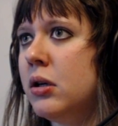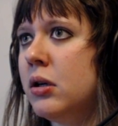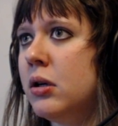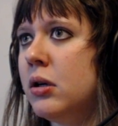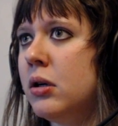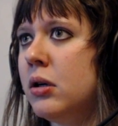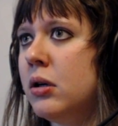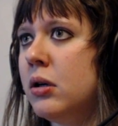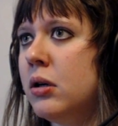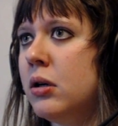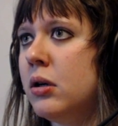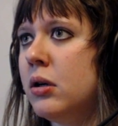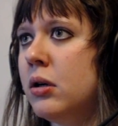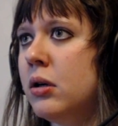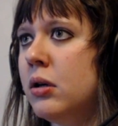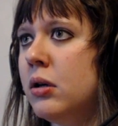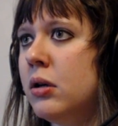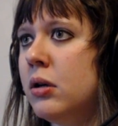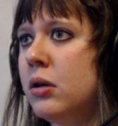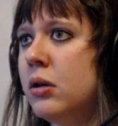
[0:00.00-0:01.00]

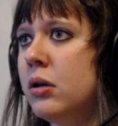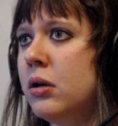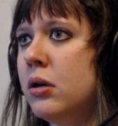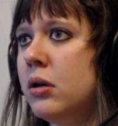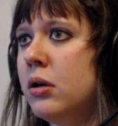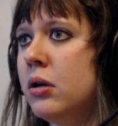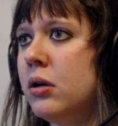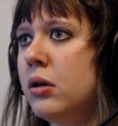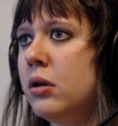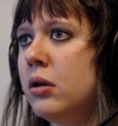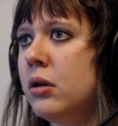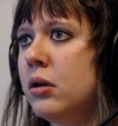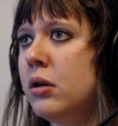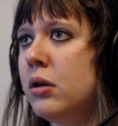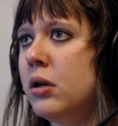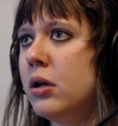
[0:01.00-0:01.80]
Nothing is said.